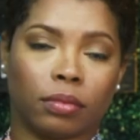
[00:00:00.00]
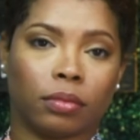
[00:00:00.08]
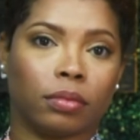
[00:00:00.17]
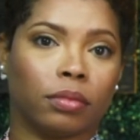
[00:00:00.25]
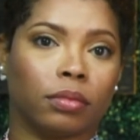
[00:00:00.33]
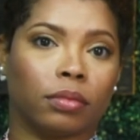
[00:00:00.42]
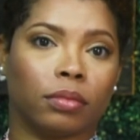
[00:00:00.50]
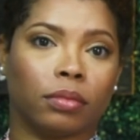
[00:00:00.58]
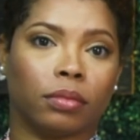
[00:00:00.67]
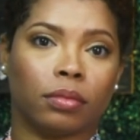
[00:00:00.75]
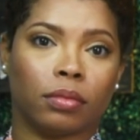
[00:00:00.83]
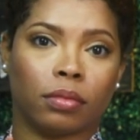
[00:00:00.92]

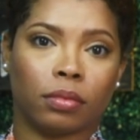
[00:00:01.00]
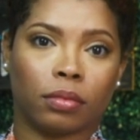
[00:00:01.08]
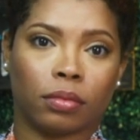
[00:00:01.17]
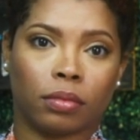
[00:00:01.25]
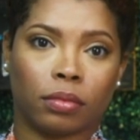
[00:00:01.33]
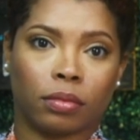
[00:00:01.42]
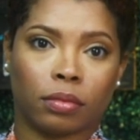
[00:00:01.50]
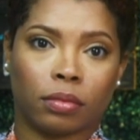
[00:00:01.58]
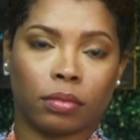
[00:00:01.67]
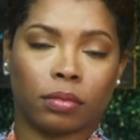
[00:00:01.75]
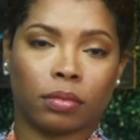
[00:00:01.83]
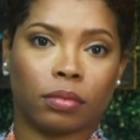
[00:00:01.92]

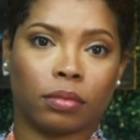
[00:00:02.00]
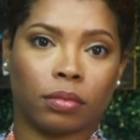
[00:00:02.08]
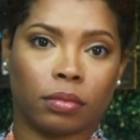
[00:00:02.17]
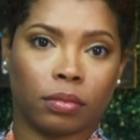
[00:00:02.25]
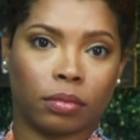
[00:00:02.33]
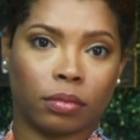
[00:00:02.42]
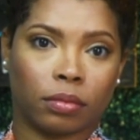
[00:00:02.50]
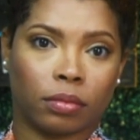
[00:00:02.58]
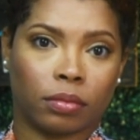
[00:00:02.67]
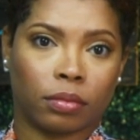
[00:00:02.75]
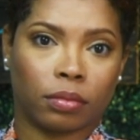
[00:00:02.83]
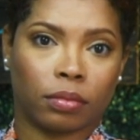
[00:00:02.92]

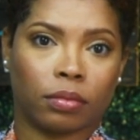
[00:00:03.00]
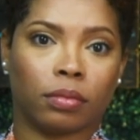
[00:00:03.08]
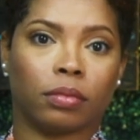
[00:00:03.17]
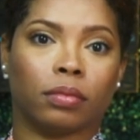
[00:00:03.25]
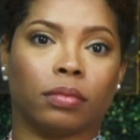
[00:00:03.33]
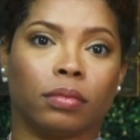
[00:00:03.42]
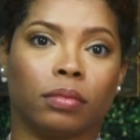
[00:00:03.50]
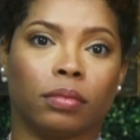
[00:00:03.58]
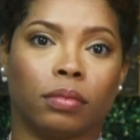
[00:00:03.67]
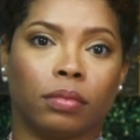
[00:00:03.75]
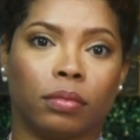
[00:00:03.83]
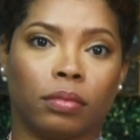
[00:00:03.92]

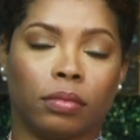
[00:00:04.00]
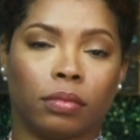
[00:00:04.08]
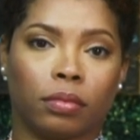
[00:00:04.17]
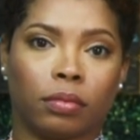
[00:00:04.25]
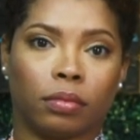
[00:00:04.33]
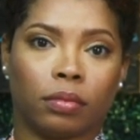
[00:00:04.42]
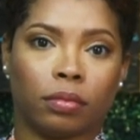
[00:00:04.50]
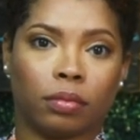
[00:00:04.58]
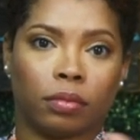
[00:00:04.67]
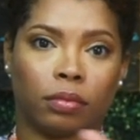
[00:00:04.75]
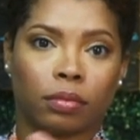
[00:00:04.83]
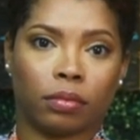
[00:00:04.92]

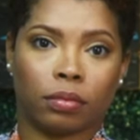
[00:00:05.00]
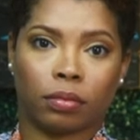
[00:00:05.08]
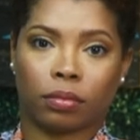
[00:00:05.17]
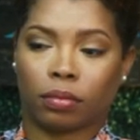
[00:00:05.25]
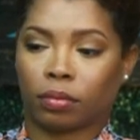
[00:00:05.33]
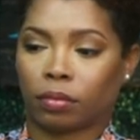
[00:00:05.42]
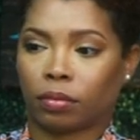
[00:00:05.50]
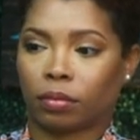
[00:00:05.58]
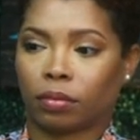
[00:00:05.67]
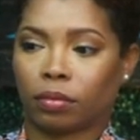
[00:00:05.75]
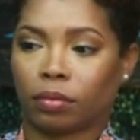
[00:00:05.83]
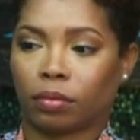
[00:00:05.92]

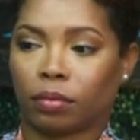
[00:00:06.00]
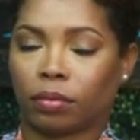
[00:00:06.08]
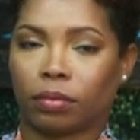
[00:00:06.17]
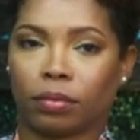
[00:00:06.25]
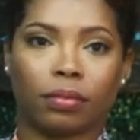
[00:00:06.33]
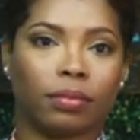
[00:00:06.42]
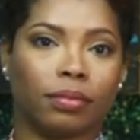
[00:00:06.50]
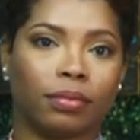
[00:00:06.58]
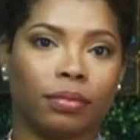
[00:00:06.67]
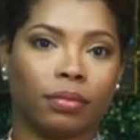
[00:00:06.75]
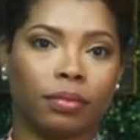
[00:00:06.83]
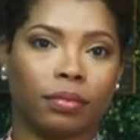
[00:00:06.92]

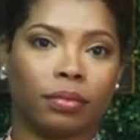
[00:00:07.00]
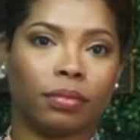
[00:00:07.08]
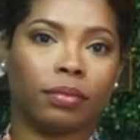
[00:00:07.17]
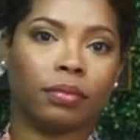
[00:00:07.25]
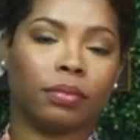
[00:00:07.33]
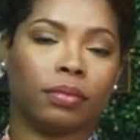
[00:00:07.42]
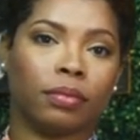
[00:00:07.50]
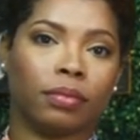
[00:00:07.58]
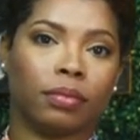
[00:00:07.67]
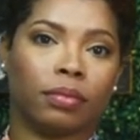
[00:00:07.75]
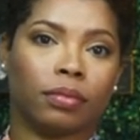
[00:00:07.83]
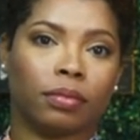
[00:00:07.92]
[no speech]